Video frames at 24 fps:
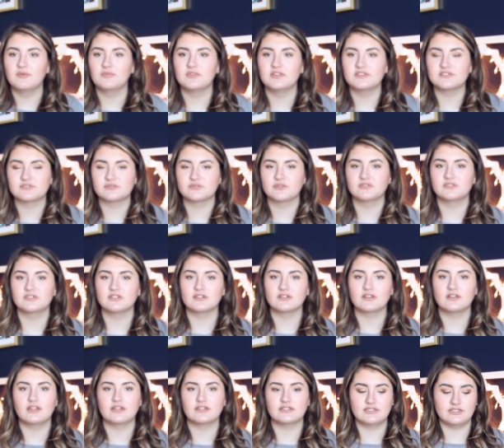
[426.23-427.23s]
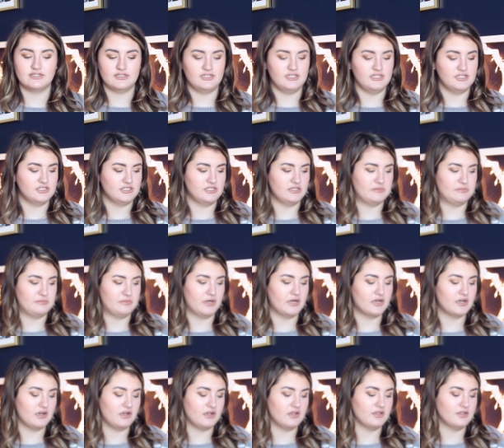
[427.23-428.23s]
Um, these are supposed to look like Tahitian
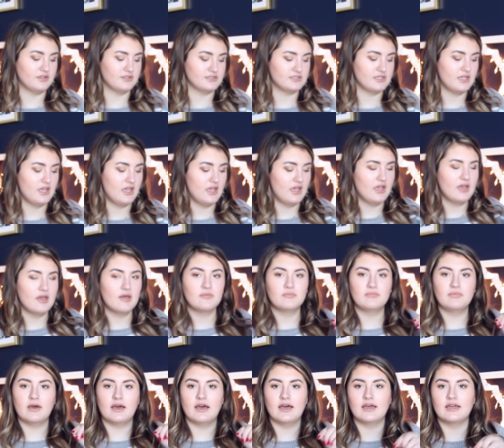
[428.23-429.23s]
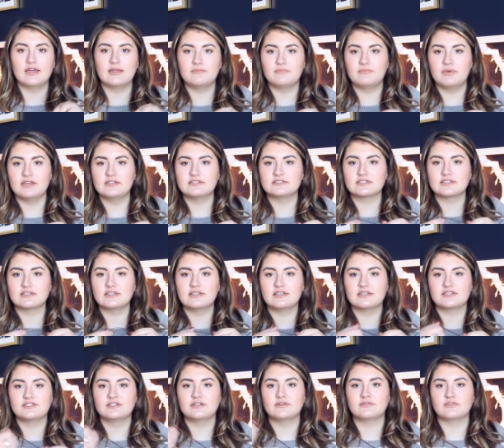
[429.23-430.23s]
pearls, but basically,
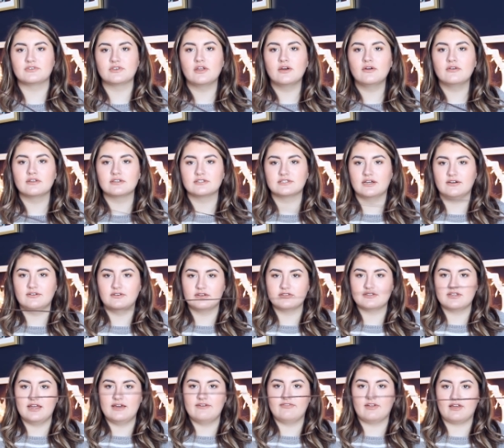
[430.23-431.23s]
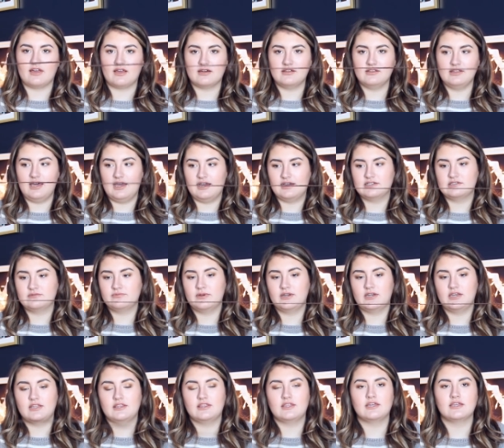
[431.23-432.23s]
you'll notice how it doesn't have like a clasp or
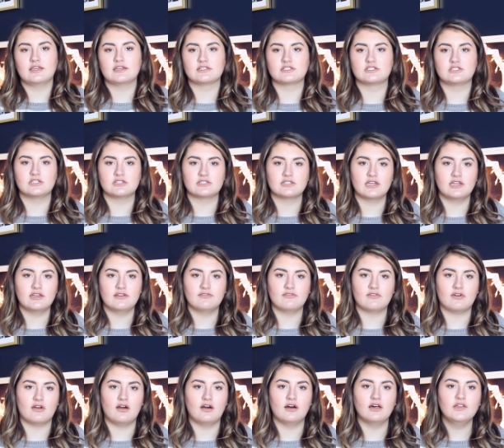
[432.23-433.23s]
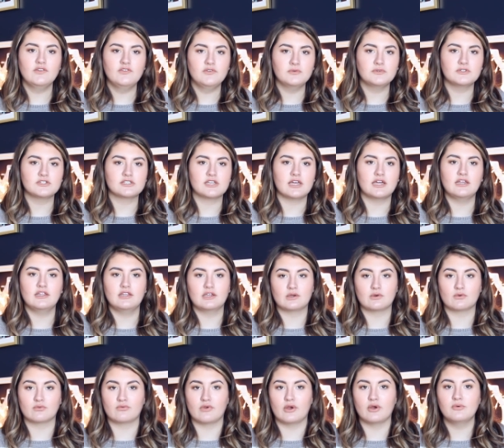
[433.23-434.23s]
anything. It's just kind of, all of them are just kind of like
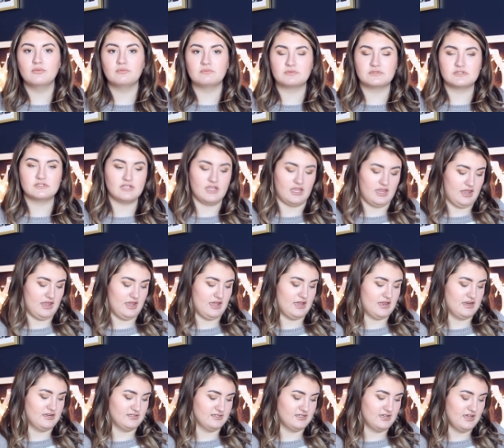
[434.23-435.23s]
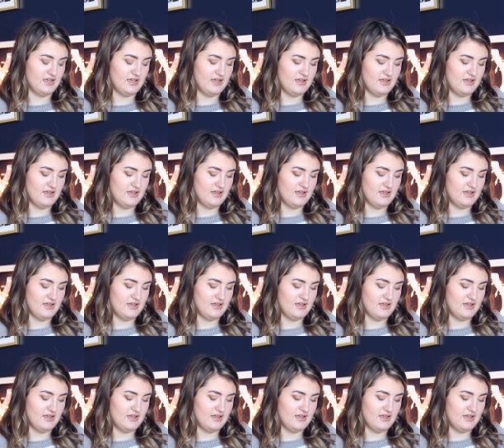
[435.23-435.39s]
ropes and